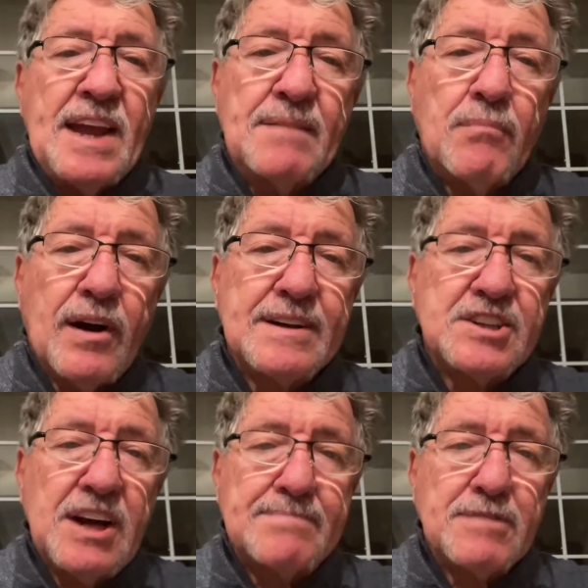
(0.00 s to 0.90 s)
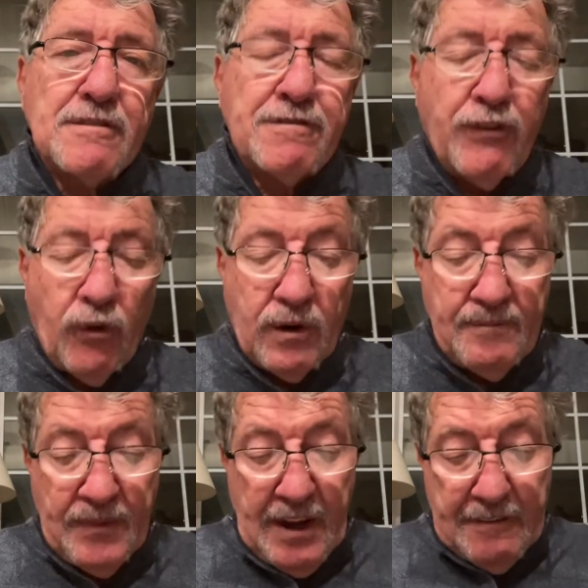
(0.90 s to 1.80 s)
in Mark chapter
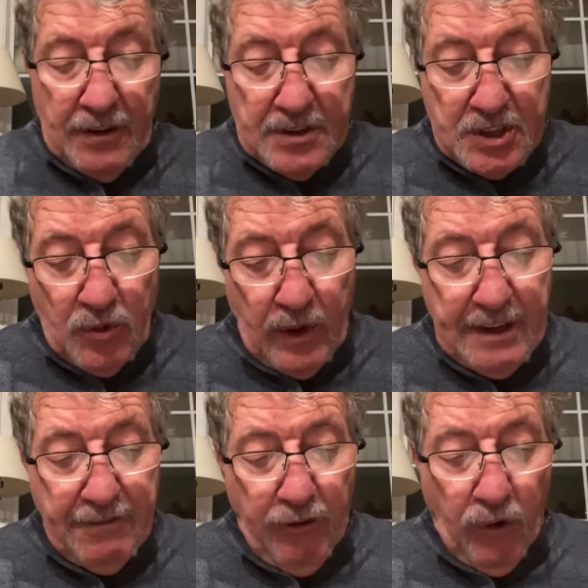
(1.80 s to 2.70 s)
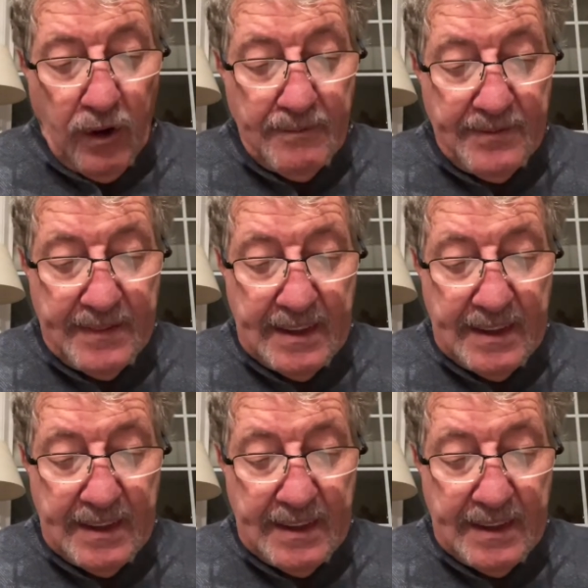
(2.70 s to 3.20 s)
4, verse 24.